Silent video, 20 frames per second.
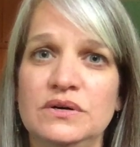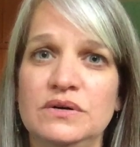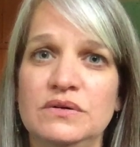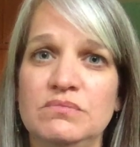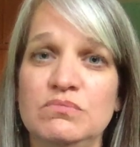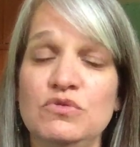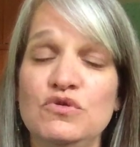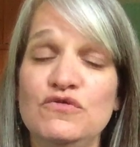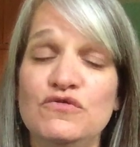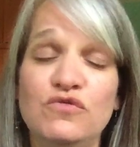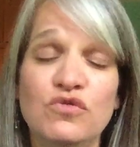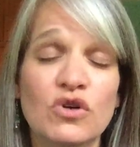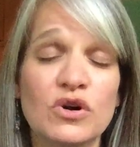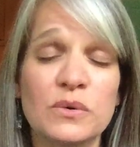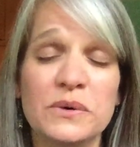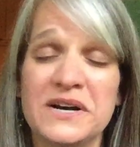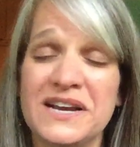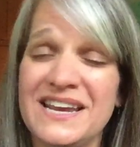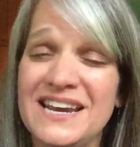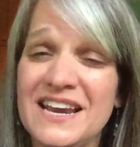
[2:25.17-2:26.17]
move
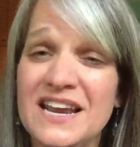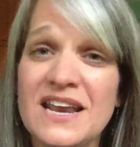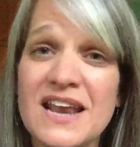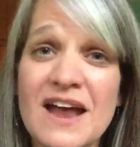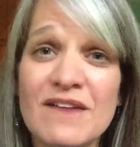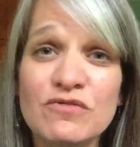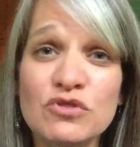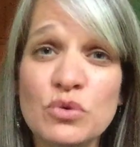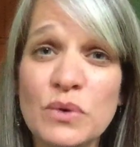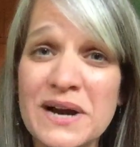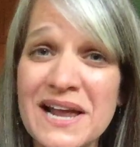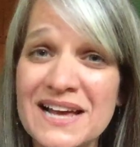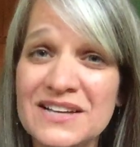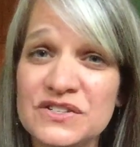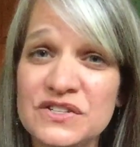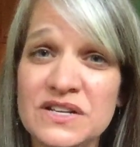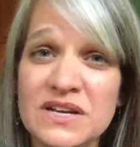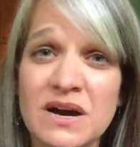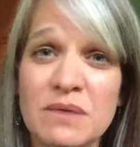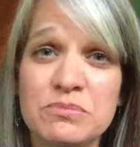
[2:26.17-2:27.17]
forward. Everyone
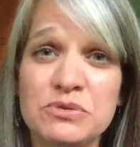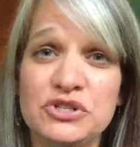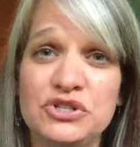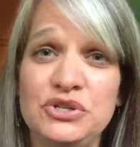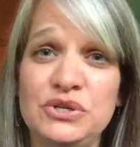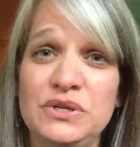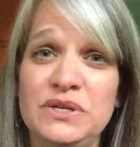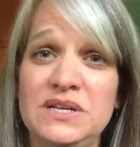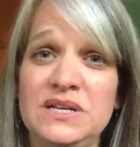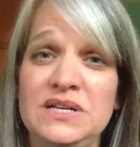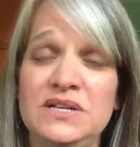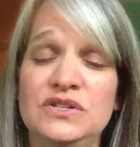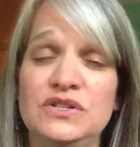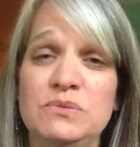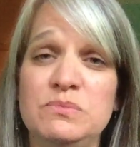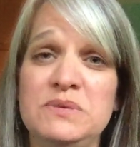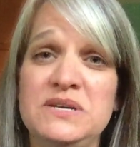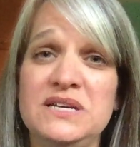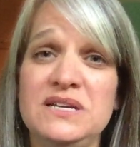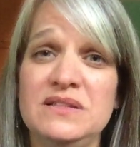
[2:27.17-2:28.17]
has the opportunity to
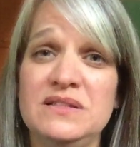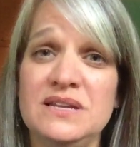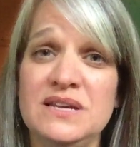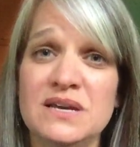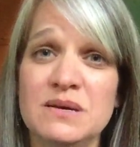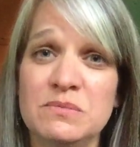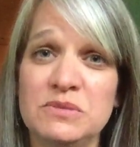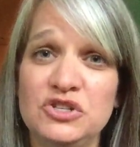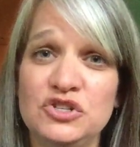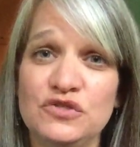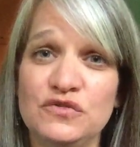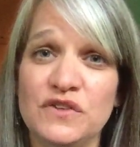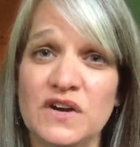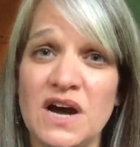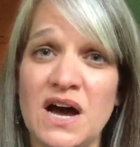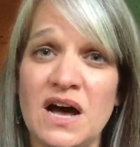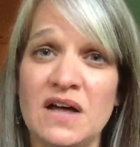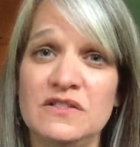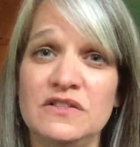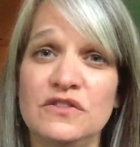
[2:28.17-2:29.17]
be the image of
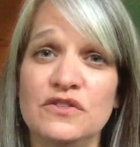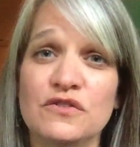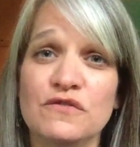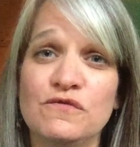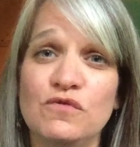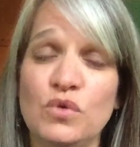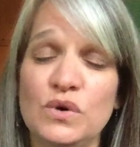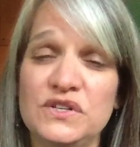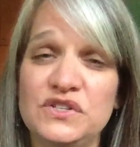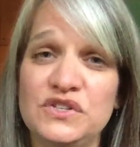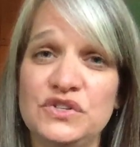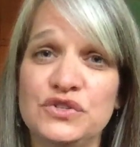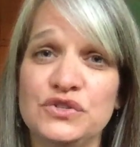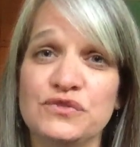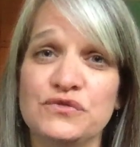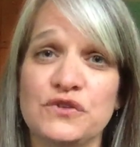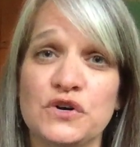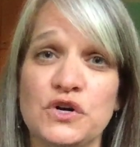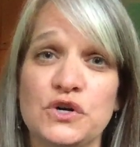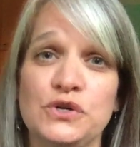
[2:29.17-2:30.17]
God, that their voices
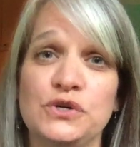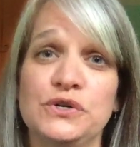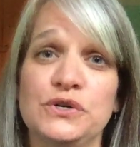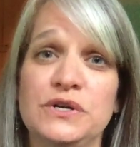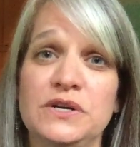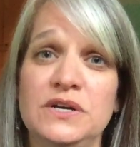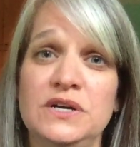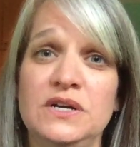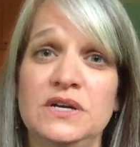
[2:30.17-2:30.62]
are heard.